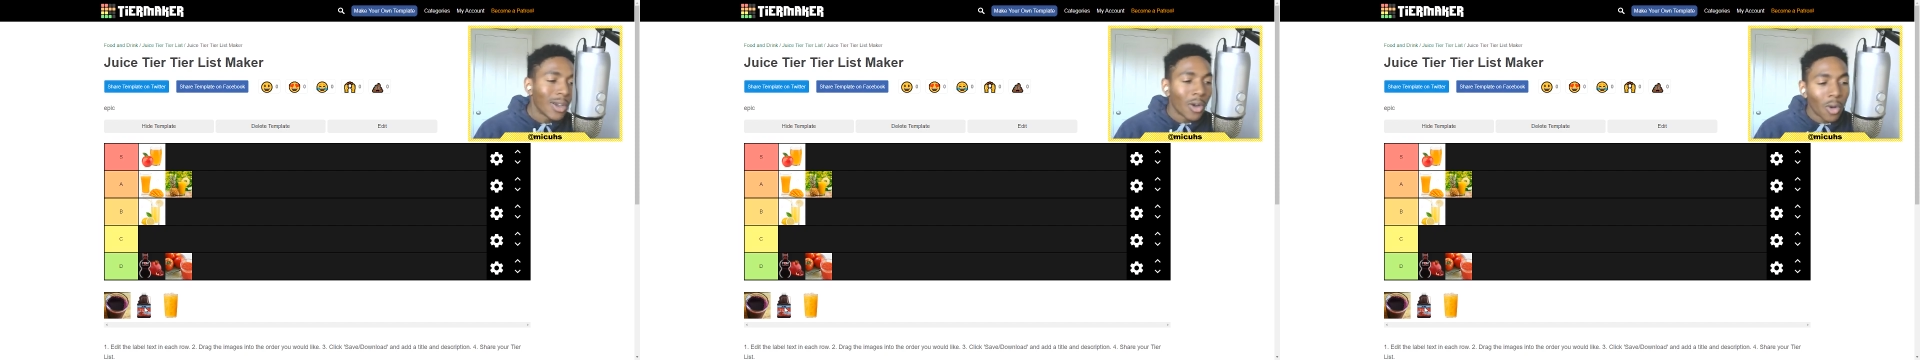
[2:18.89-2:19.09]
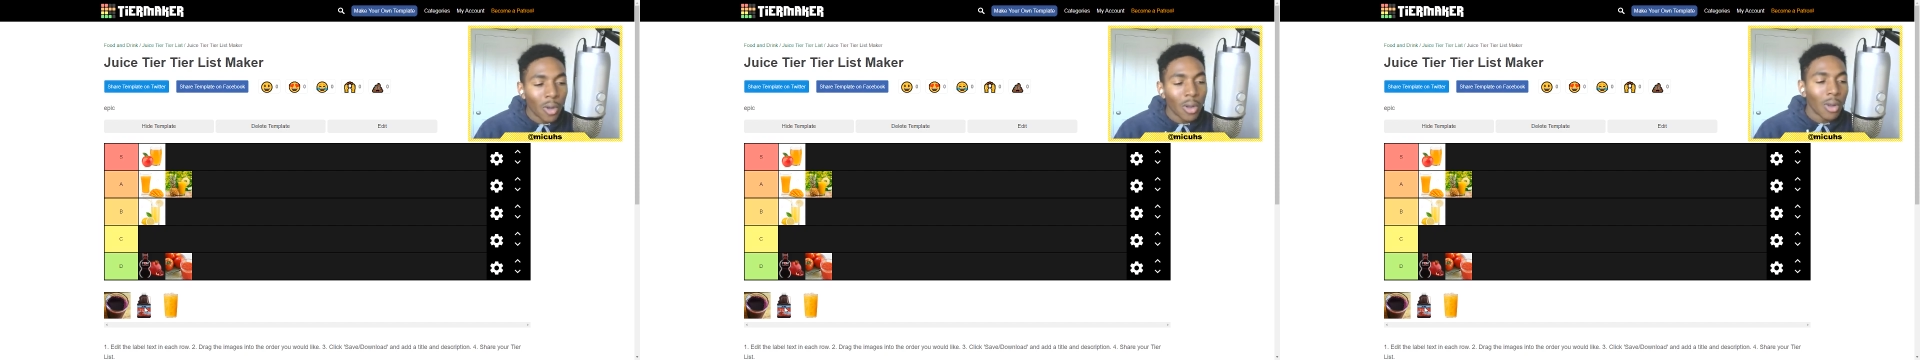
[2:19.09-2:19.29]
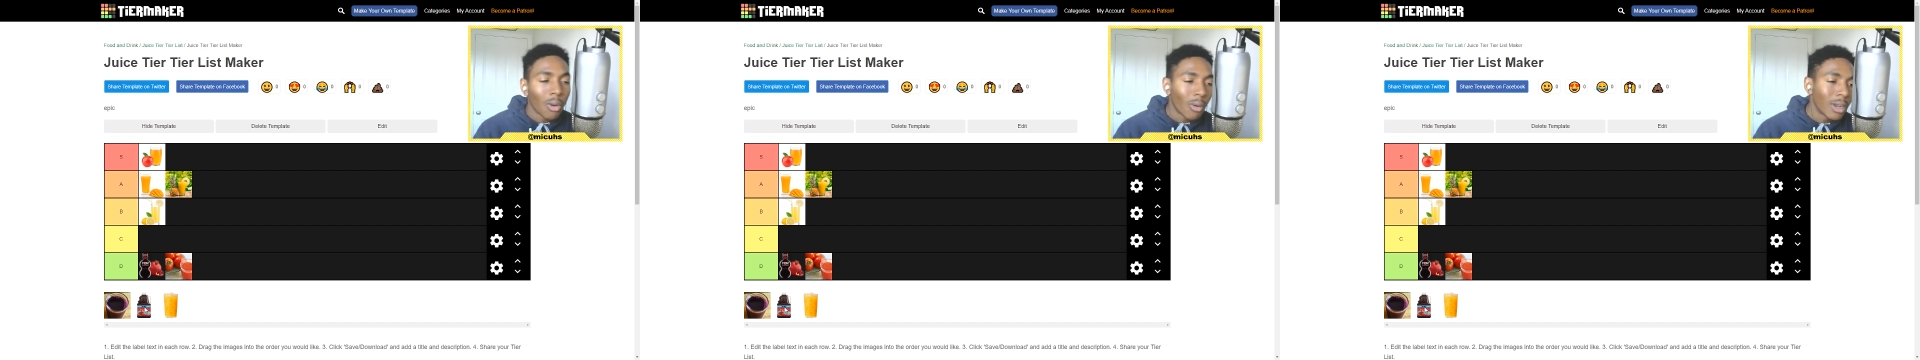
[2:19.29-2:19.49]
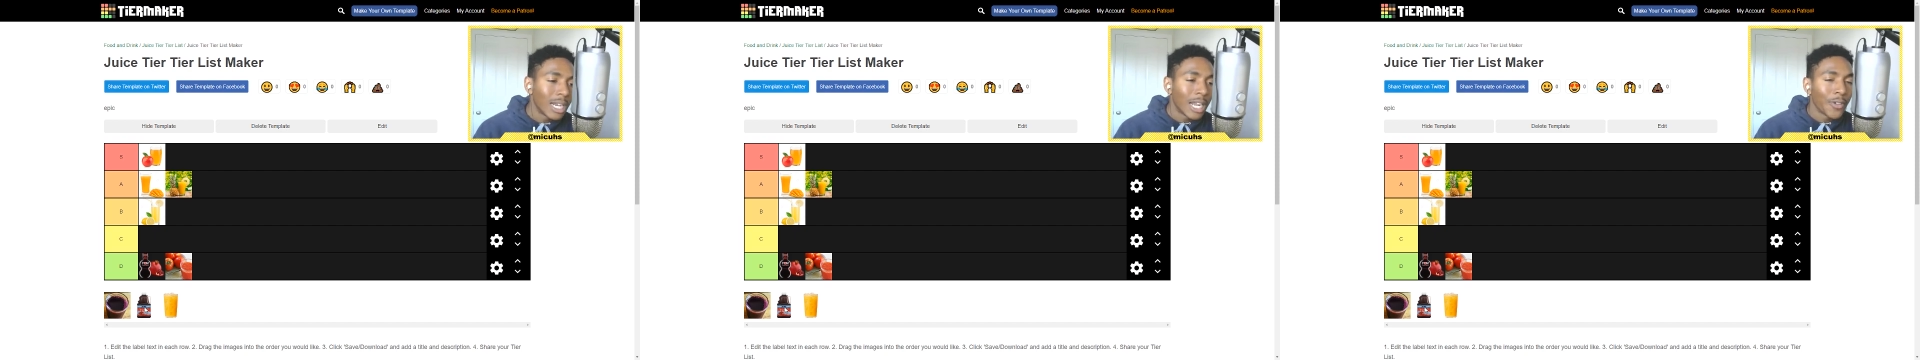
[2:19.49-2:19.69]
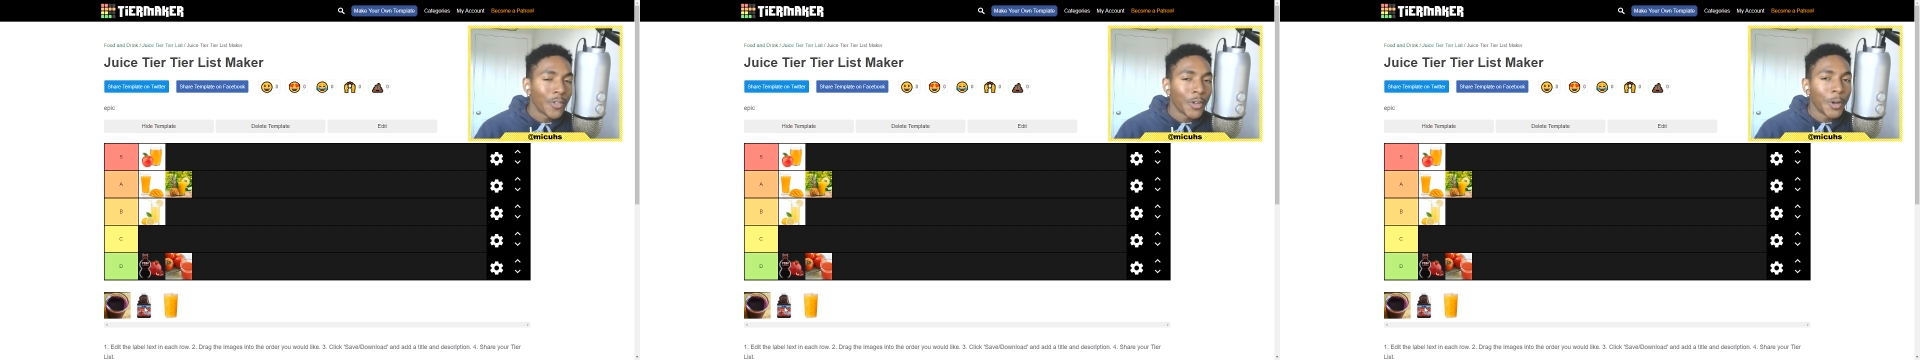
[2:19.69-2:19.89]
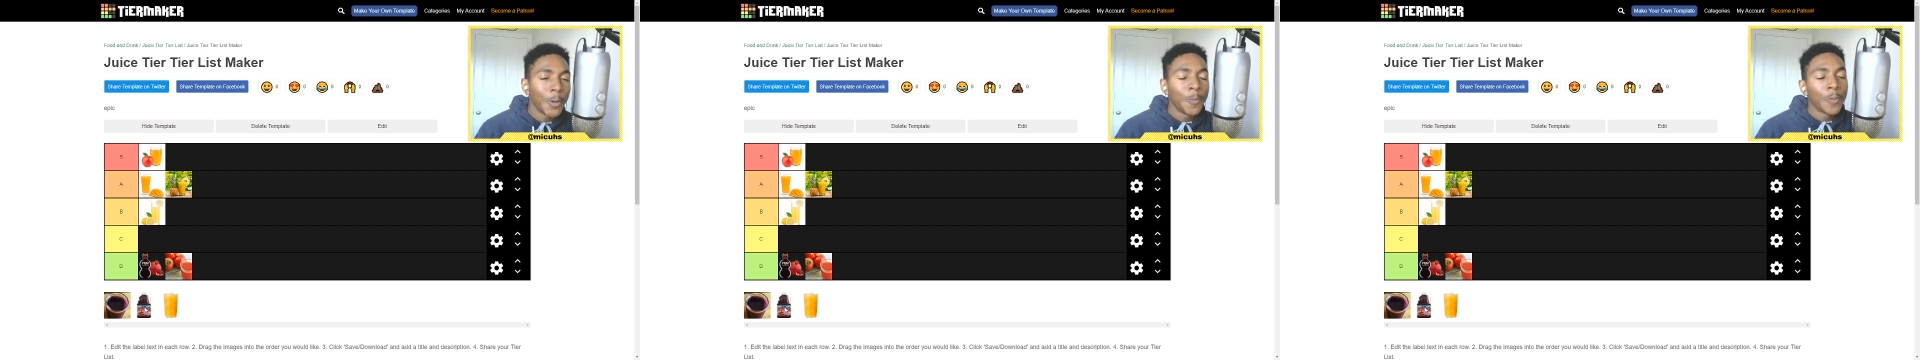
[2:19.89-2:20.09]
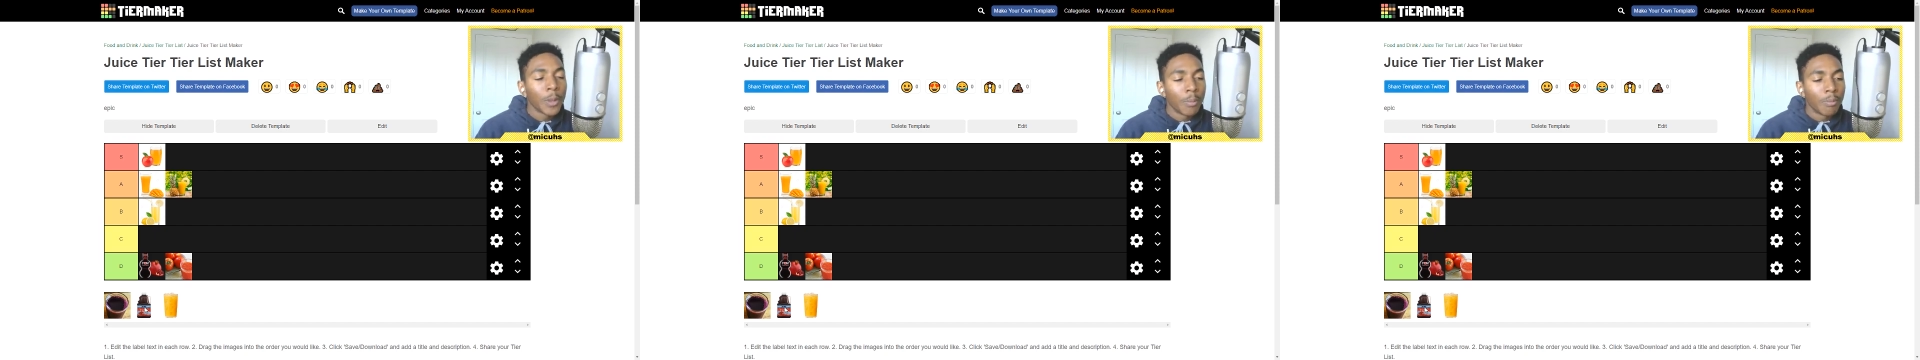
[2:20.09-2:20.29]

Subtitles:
or whatever,